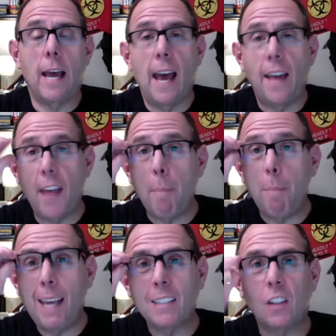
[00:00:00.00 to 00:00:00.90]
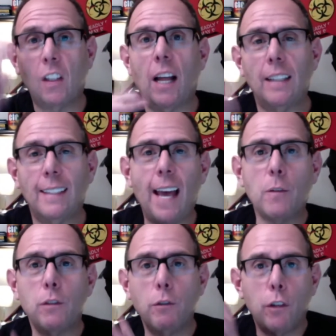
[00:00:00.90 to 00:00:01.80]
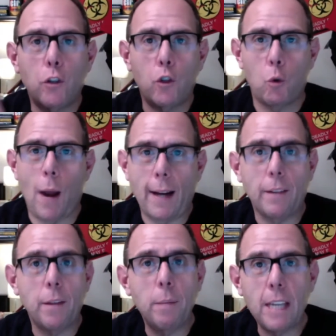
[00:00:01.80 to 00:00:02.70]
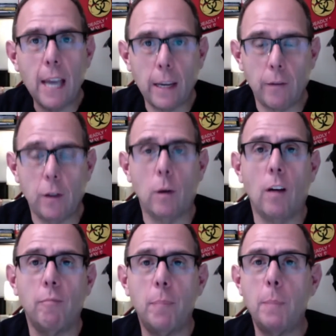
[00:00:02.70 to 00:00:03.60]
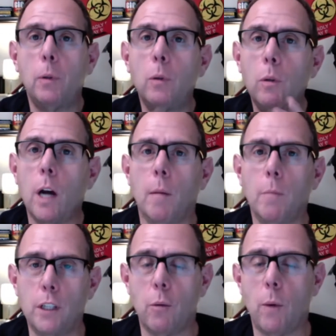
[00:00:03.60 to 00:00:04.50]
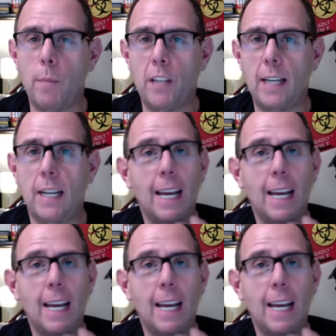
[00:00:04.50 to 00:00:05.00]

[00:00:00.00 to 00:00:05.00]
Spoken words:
and that pixel allows you to track the behavior of people who come to your website.